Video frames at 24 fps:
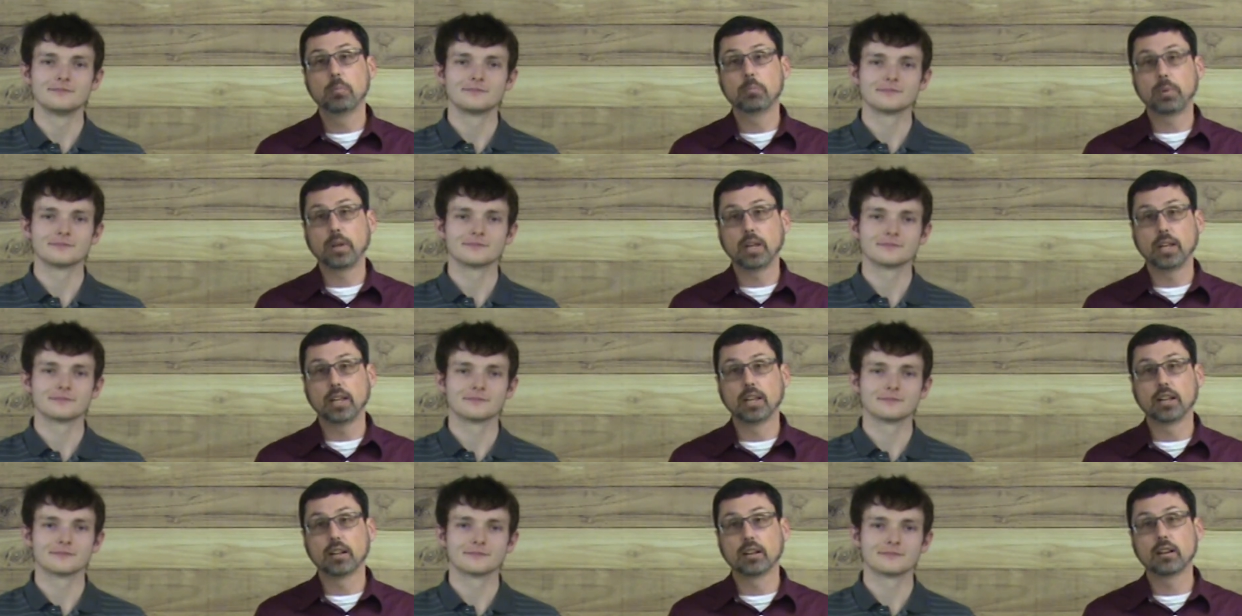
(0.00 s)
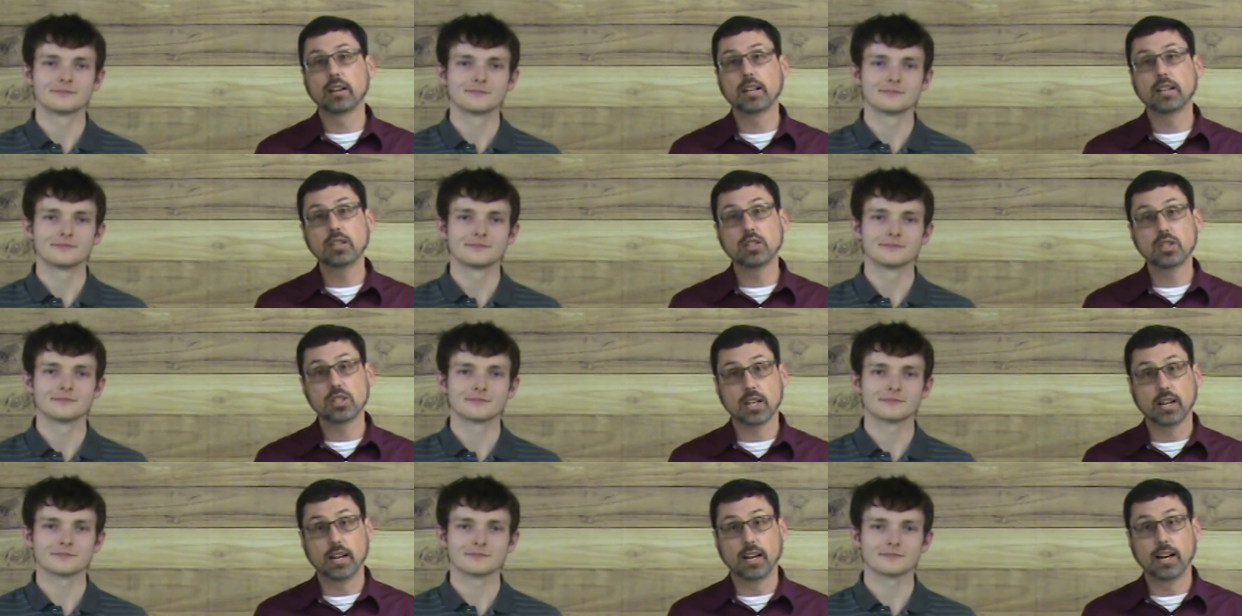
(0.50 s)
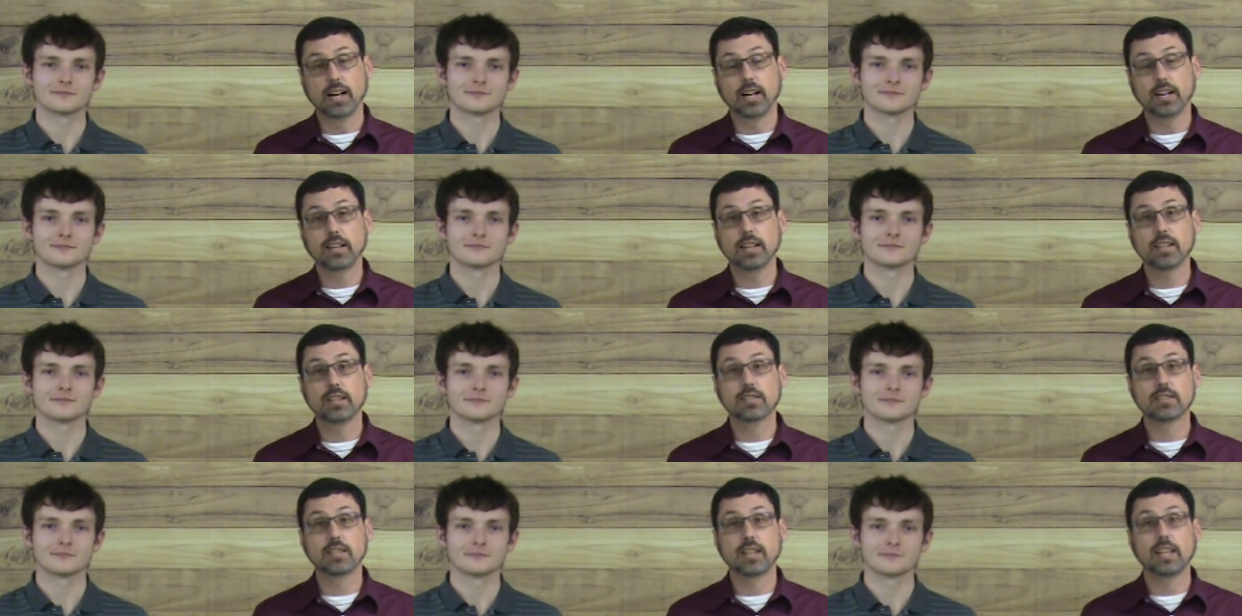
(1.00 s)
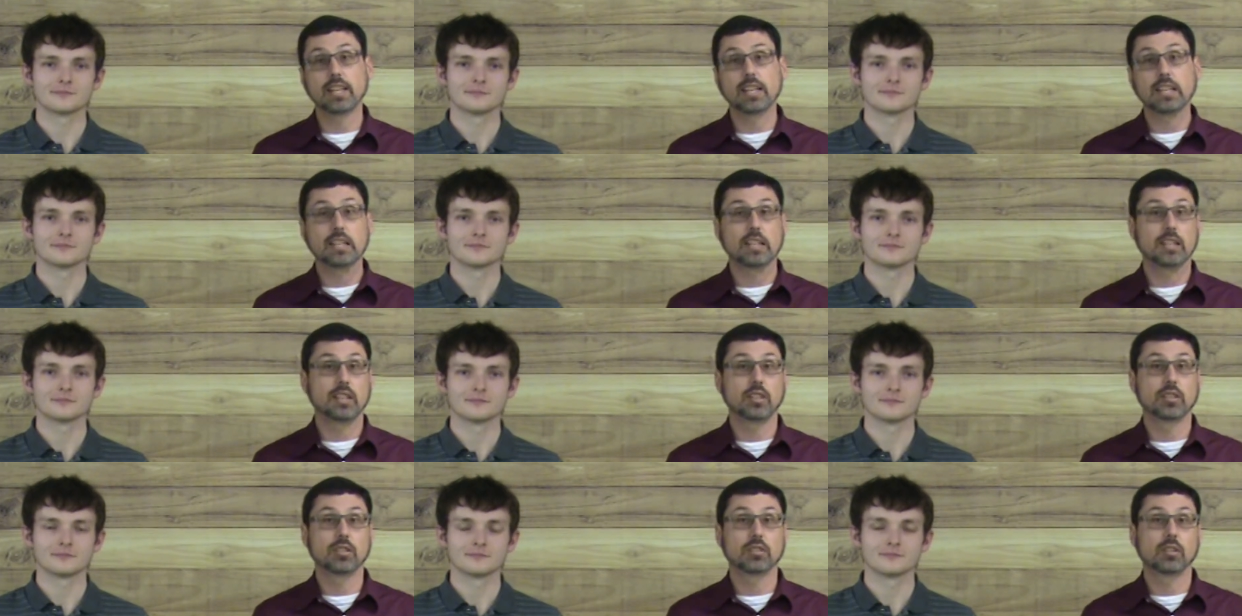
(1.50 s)
Speaker 1: Peter and John as they
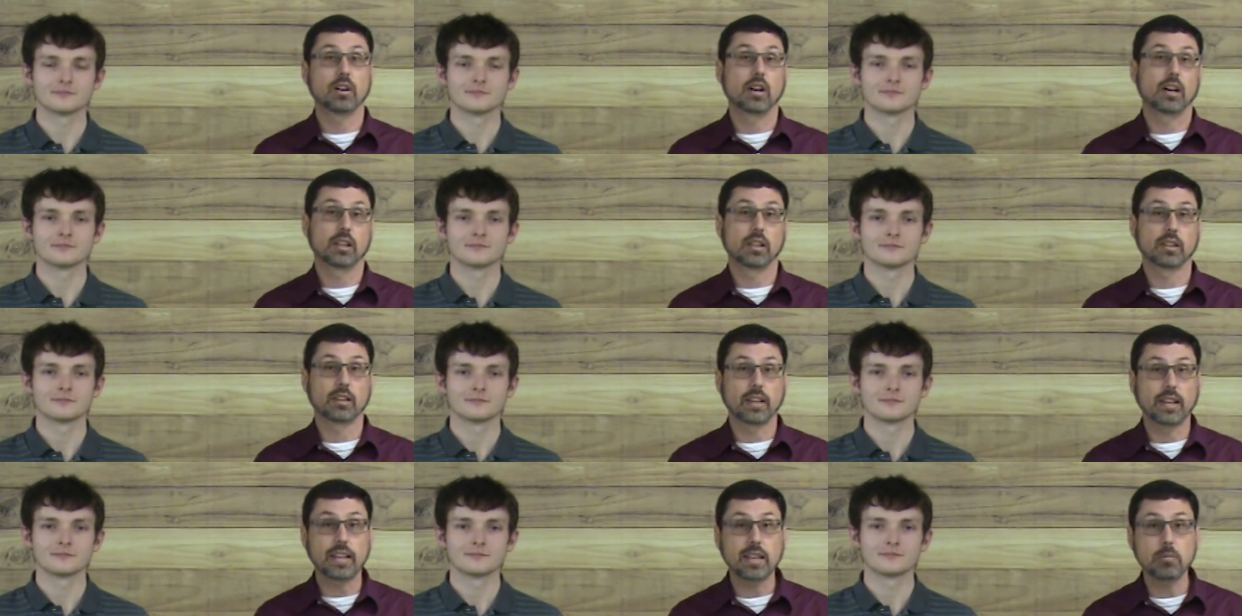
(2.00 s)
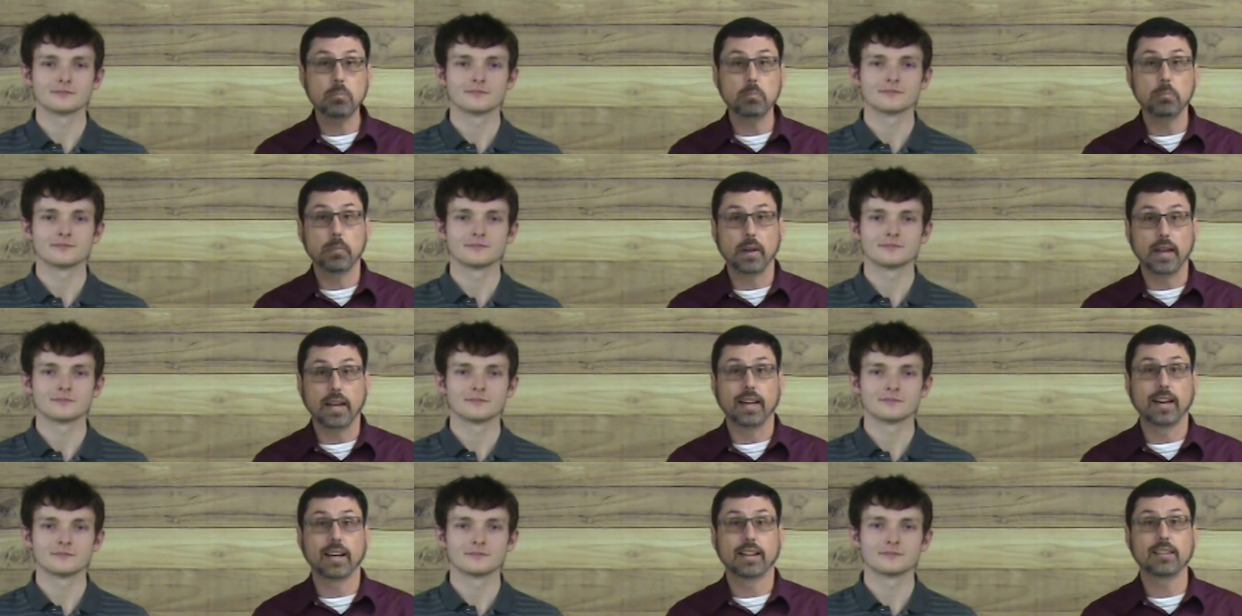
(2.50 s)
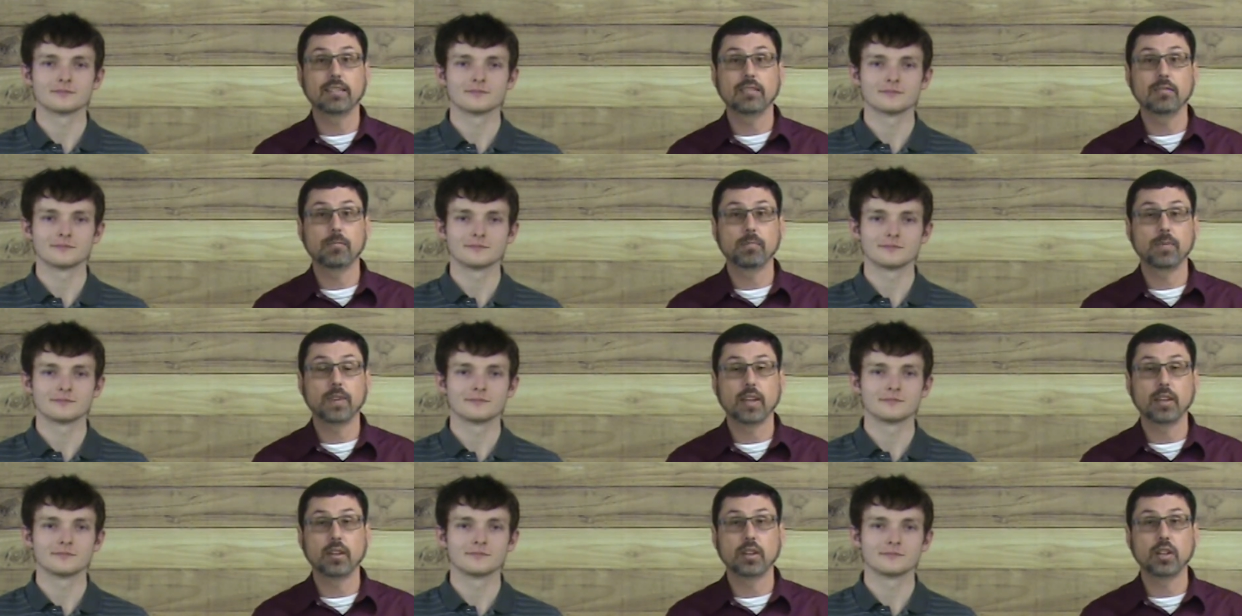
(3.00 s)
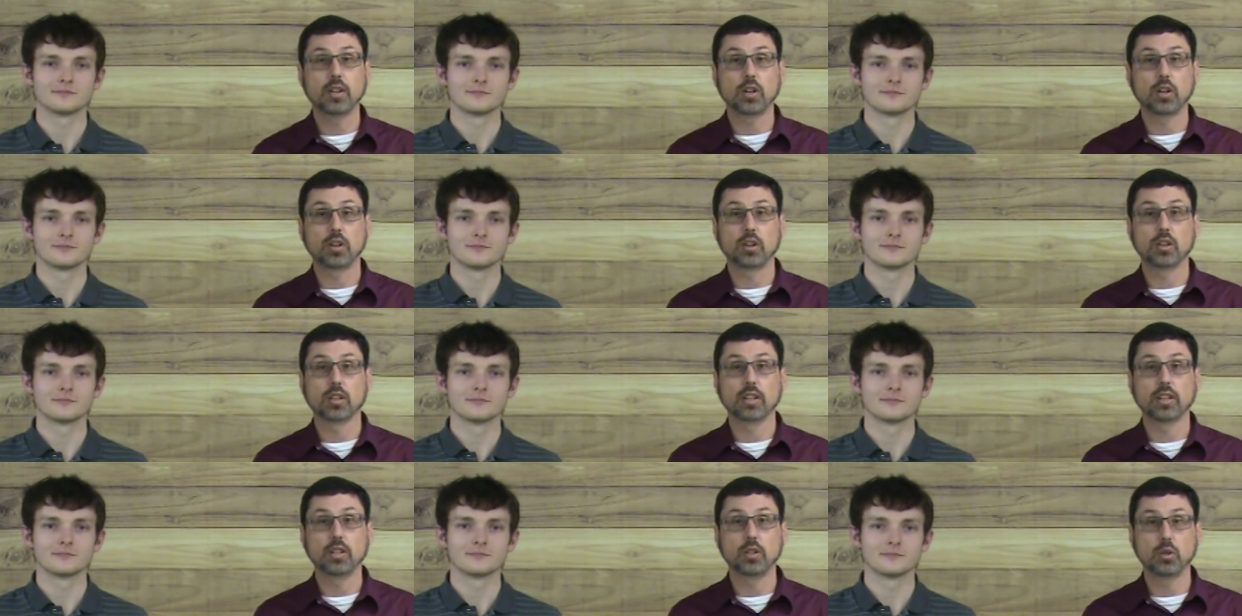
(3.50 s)
heal a lame man in the
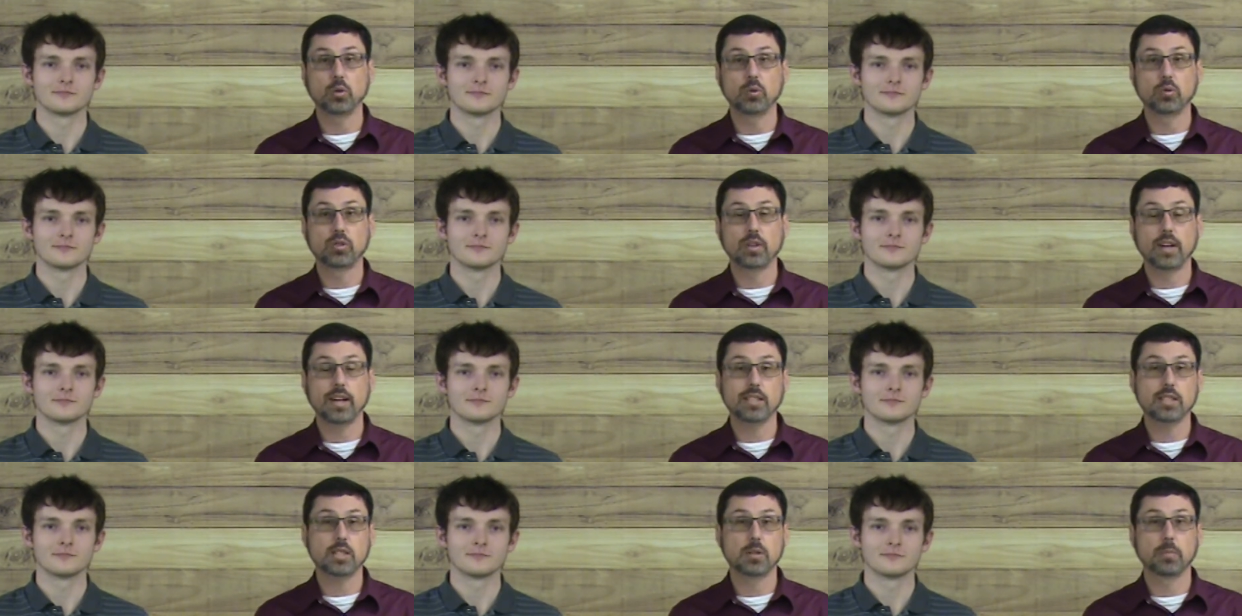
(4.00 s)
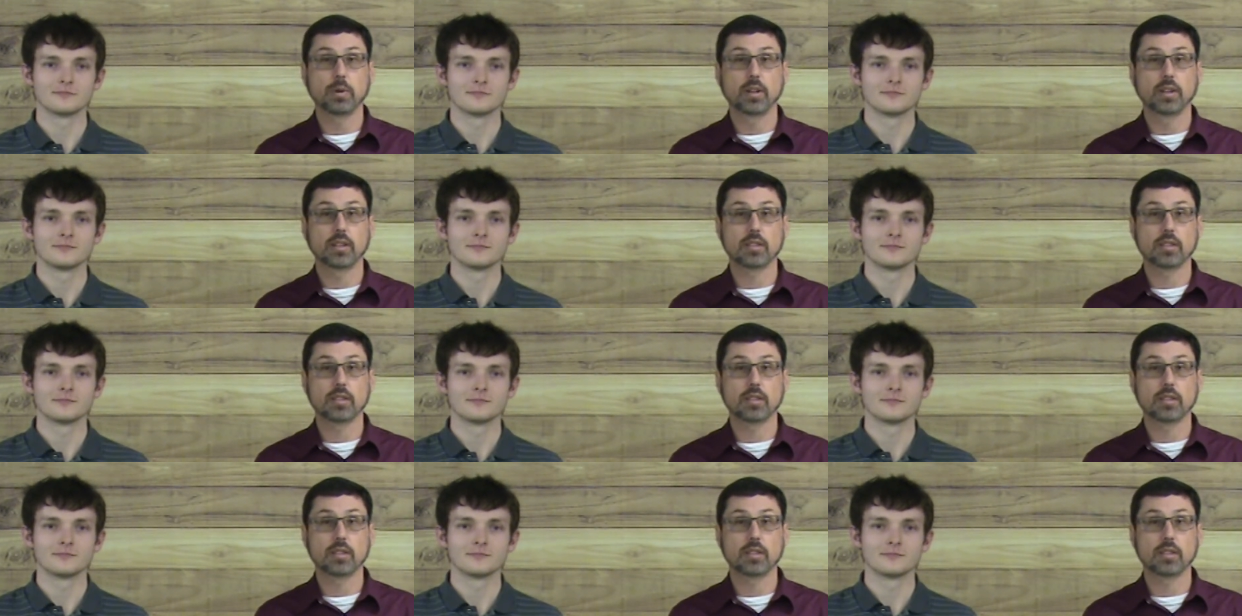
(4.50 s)
early New Testament.